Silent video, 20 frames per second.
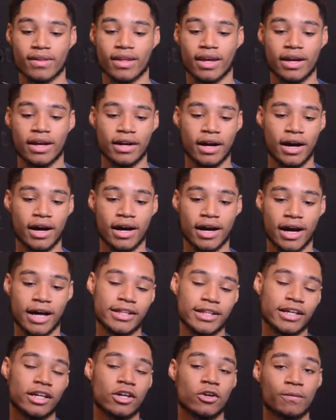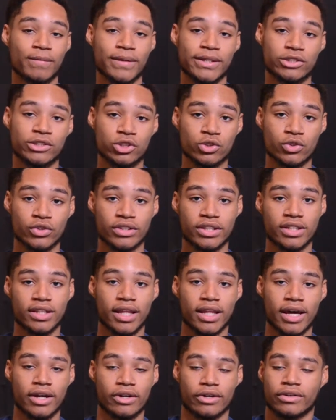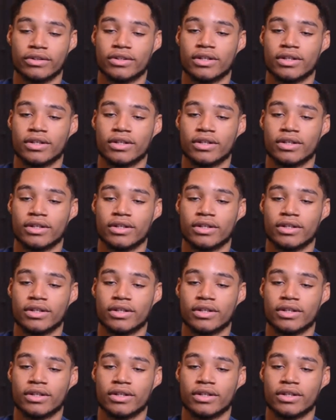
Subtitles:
And I think it'll be sooner than later.